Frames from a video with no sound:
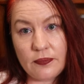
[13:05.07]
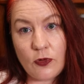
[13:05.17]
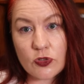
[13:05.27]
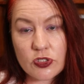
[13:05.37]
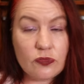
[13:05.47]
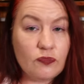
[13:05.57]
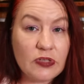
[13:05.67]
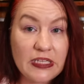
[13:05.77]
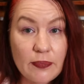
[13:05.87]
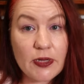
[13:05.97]
or to
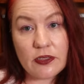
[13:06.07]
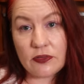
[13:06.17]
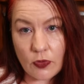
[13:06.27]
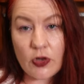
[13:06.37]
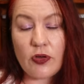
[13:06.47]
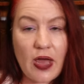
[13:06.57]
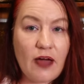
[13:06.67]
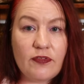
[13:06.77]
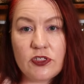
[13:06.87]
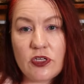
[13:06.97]
limit what you
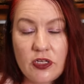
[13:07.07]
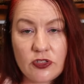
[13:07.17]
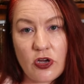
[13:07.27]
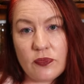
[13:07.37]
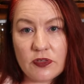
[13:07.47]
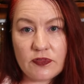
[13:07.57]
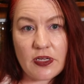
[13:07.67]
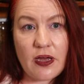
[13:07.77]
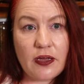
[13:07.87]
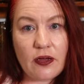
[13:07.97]
have as in terms of
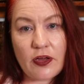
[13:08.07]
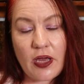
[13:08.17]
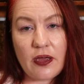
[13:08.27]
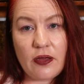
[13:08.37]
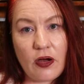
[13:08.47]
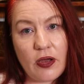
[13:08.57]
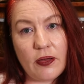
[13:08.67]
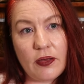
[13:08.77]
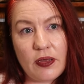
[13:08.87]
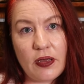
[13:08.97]
saying, okay,
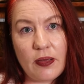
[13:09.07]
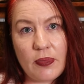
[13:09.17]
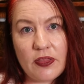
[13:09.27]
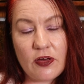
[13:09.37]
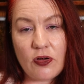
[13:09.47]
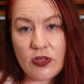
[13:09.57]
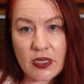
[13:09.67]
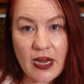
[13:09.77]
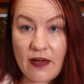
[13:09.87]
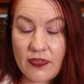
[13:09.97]
I am either only
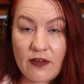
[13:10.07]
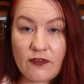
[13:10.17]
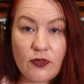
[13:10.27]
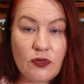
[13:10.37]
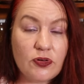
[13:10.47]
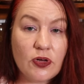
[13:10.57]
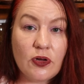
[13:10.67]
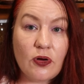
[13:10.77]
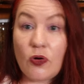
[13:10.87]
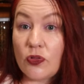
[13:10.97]
going to have that food
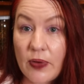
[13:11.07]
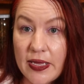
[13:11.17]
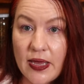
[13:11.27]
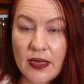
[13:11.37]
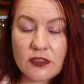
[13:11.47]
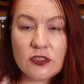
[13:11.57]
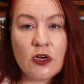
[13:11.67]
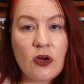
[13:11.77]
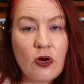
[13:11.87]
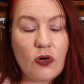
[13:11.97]
on the weekend,
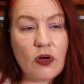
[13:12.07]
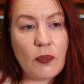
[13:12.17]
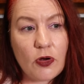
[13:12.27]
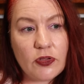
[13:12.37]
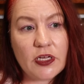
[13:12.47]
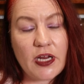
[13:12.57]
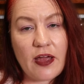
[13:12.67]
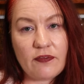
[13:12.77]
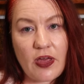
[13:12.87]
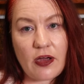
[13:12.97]
or I'm only going to
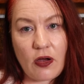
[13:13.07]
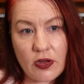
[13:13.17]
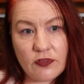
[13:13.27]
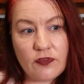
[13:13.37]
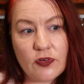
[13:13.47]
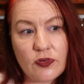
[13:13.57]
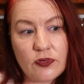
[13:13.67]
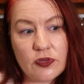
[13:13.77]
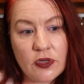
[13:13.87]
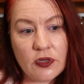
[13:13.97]
have that kind of food